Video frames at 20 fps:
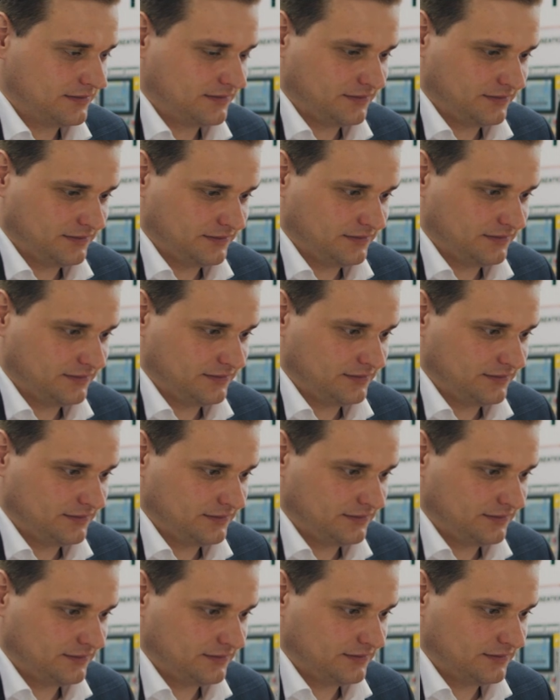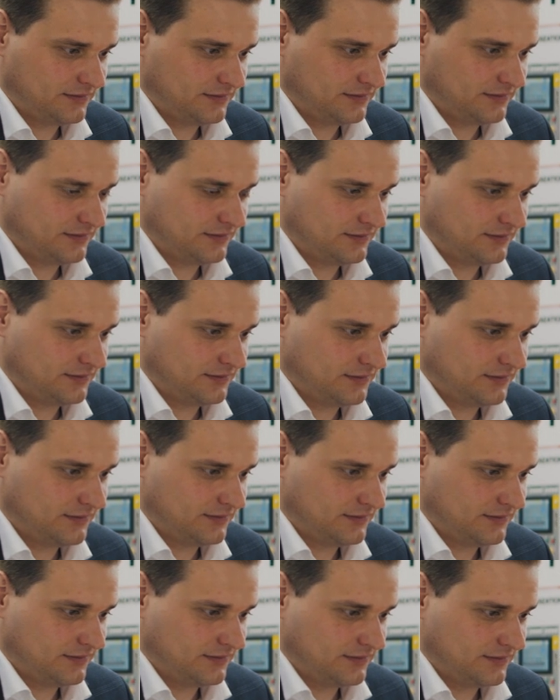
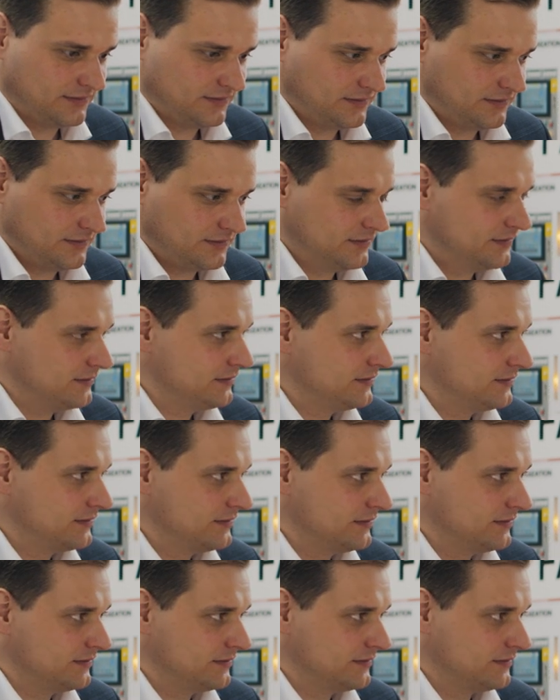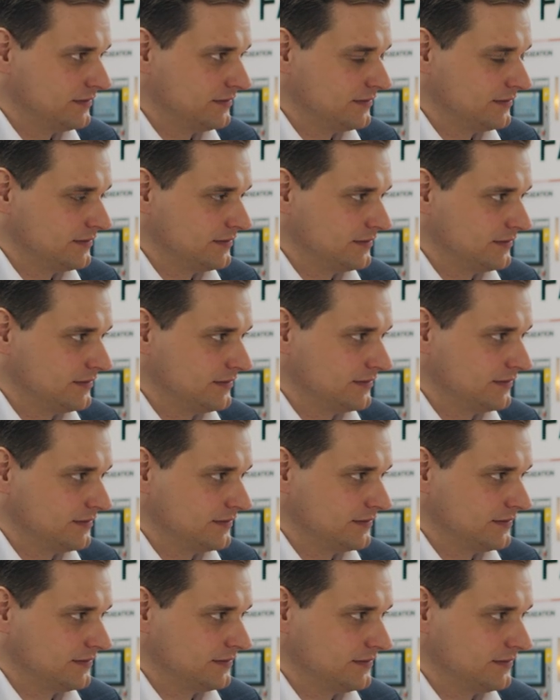
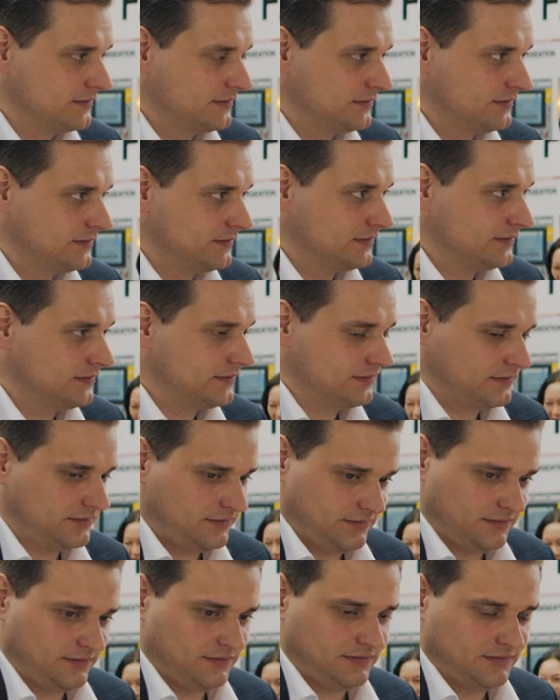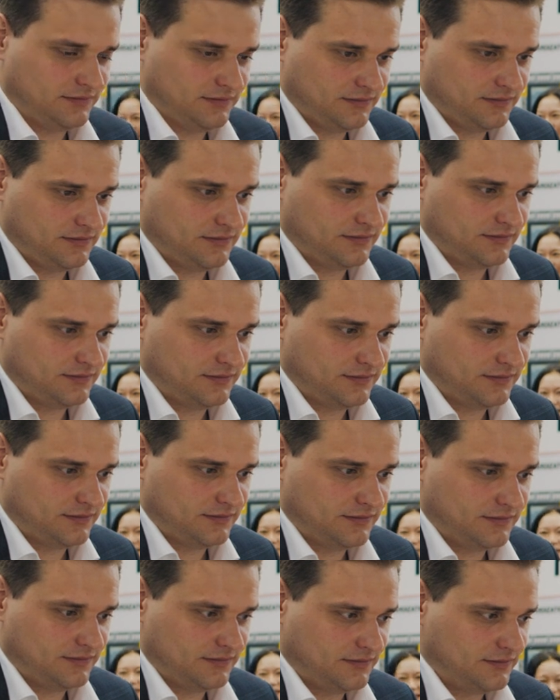
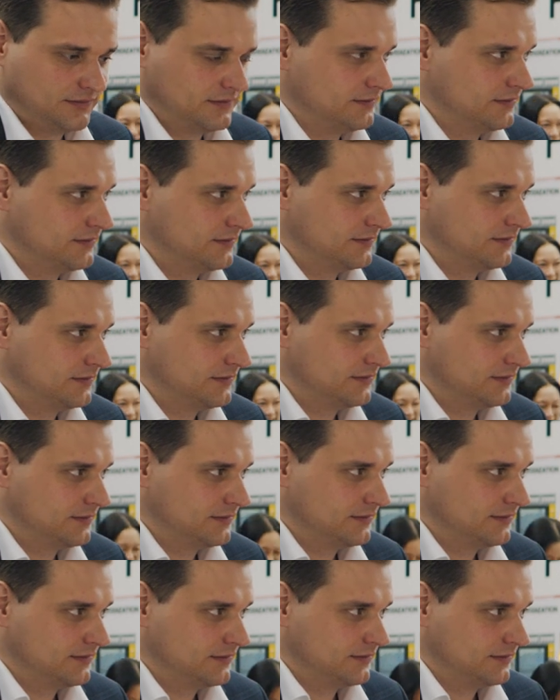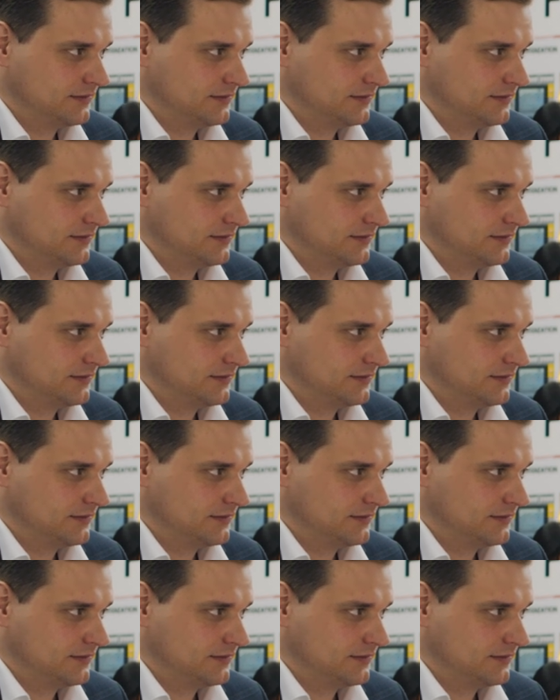(silent)